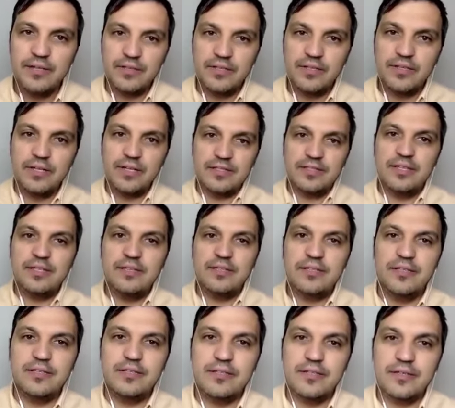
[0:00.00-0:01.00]
The, let's say
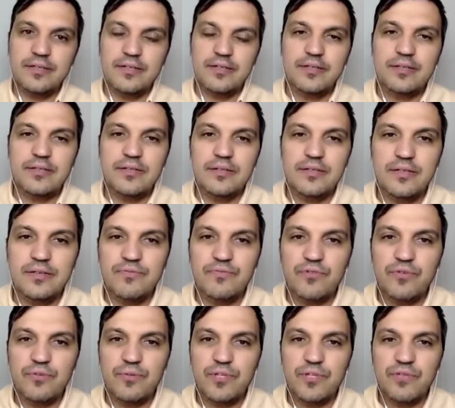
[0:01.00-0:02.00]
the, the, the, the,
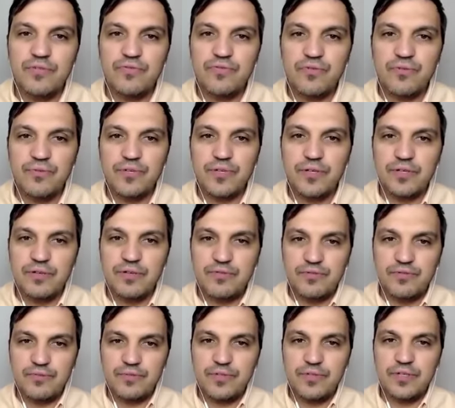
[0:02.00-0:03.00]
information from the
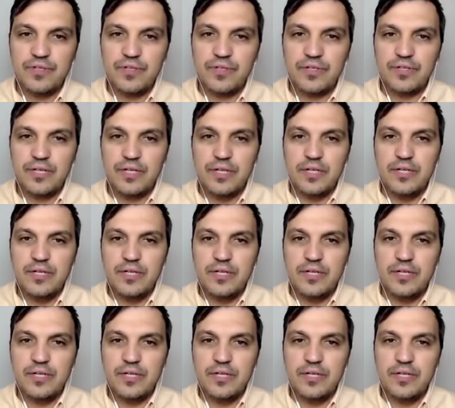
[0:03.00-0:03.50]
from the